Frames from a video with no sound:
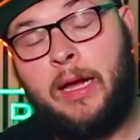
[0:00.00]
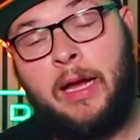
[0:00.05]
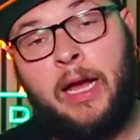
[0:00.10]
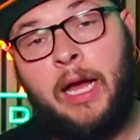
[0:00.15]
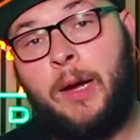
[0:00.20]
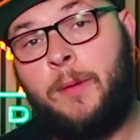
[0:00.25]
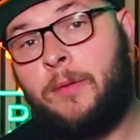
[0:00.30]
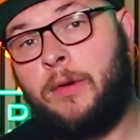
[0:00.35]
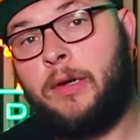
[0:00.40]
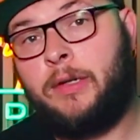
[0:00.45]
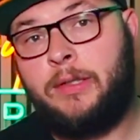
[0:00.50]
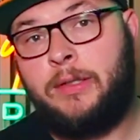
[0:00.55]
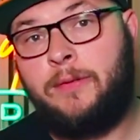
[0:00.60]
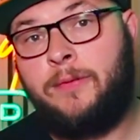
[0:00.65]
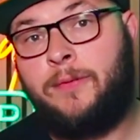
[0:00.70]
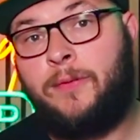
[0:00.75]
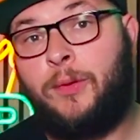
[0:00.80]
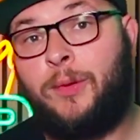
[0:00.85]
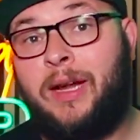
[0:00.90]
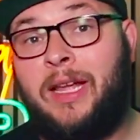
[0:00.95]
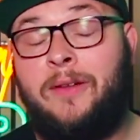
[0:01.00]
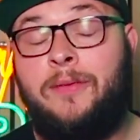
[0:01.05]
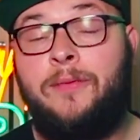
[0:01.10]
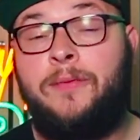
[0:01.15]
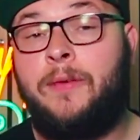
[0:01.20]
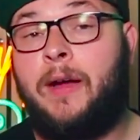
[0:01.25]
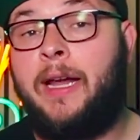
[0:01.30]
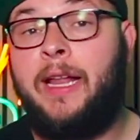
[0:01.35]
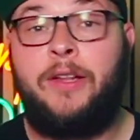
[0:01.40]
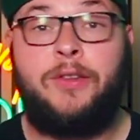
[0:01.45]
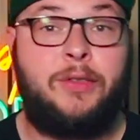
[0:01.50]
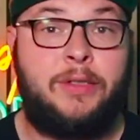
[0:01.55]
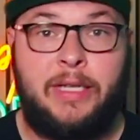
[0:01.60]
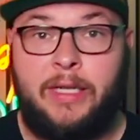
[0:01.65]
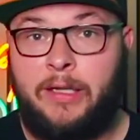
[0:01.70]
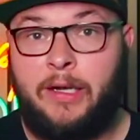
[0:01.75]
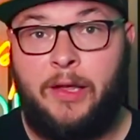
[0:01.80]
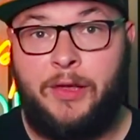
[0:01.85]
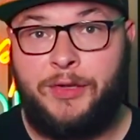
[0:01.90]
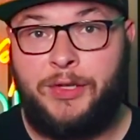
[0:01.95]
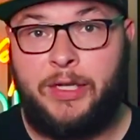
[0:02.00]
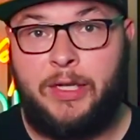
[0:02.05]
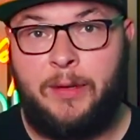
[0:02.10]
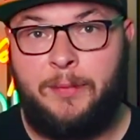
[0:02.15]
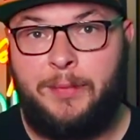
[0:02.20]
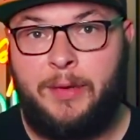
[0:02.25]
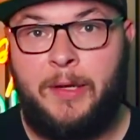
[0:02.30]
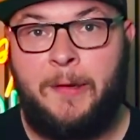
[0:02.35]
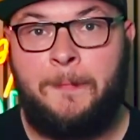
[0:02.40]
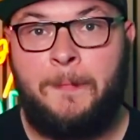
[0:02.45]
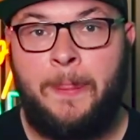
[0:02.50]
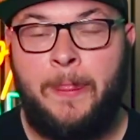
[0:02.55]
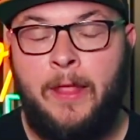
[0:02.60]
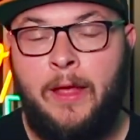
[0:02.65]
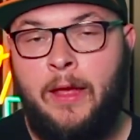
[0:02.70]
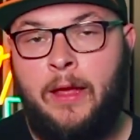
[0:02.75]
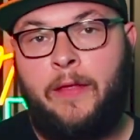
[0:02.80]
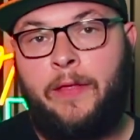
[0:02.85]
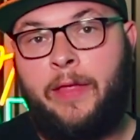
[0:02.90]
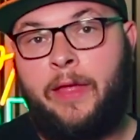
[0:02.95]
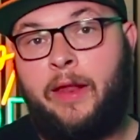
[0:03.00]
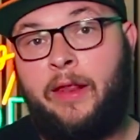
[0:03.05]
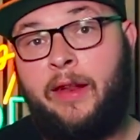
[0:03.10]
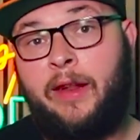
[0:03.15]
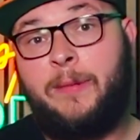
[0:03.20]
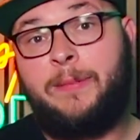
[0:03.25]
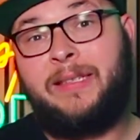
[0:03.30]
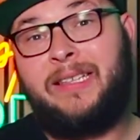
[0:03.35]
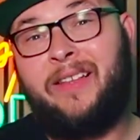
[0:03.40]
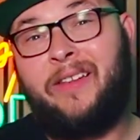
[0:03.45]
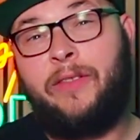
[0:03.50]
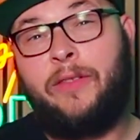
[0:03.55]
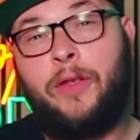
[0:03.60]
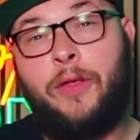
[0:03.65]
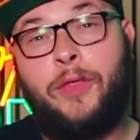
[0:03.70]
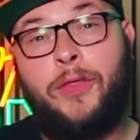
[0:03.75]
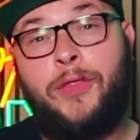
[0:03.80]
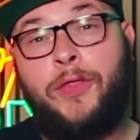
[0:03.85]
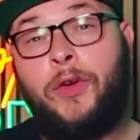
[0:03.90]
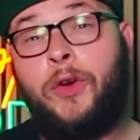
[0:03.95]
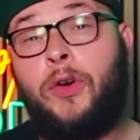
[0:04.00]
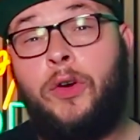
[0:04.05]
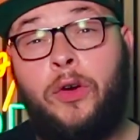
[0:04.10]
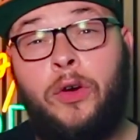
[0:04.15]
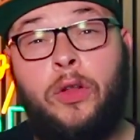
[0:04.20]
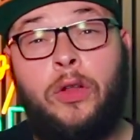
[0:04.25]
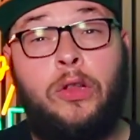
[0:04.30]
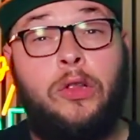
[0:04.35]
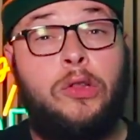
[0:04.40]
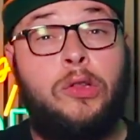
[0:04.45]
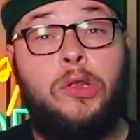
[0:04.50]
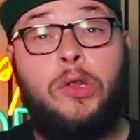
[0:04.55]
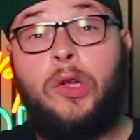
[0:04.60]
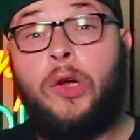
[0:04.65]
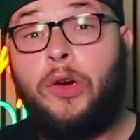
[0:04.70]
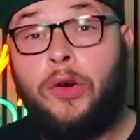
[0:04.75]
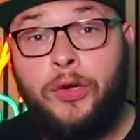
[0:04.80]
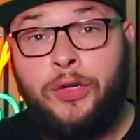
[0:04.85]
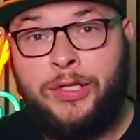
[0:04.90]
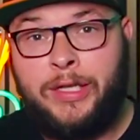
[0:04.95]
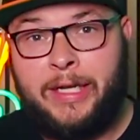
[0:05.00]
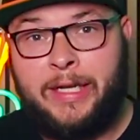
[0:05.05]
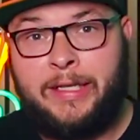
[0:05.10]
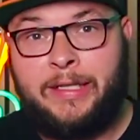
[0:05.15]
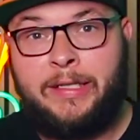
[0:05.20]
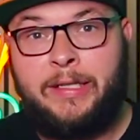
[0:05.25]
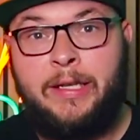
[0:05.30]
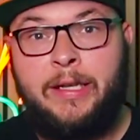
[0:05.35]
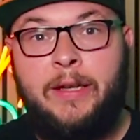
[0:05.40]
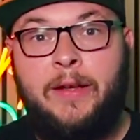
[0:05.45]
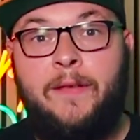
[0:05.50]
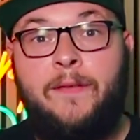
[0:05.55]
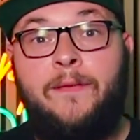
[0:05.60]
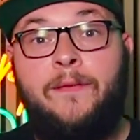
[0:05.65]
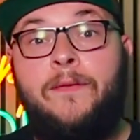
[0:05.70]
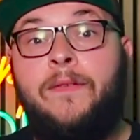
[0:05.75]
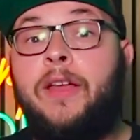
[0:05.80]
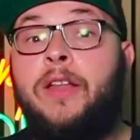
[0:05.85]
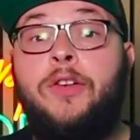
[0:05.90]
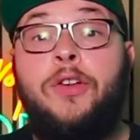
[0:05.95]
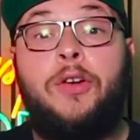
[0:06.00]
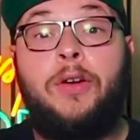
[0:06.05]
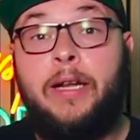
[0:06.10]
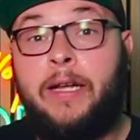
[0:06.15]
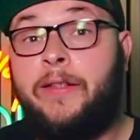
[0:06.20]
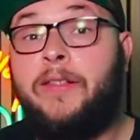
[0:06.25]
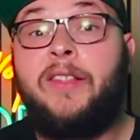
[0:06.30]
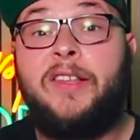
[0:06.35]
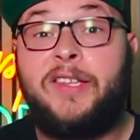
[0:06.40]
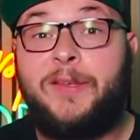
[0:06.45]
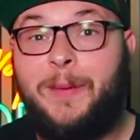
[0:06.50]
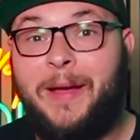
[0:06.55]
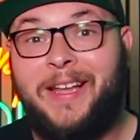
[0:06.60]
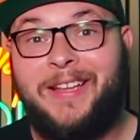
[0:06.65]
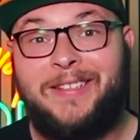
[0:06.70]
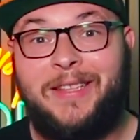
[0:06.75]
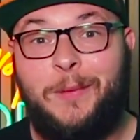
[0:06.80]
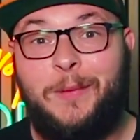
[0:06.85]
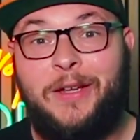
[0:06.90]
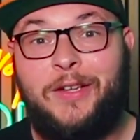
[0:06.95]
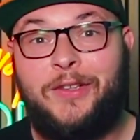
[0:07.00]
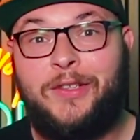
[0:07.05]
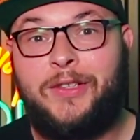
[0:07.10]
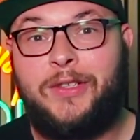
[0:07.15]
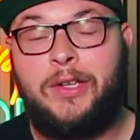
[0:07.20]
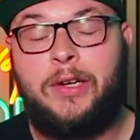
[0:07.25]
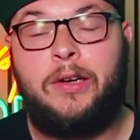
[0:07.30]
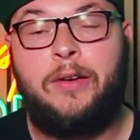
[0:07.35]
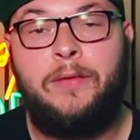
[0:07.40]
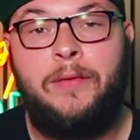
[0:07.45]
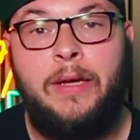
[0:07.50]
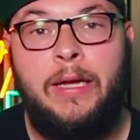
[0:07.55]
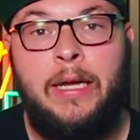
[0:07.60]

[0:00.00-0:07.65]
I worked for a financial technology company that ended up selling the 3rd largest vendor in the space that we could serve.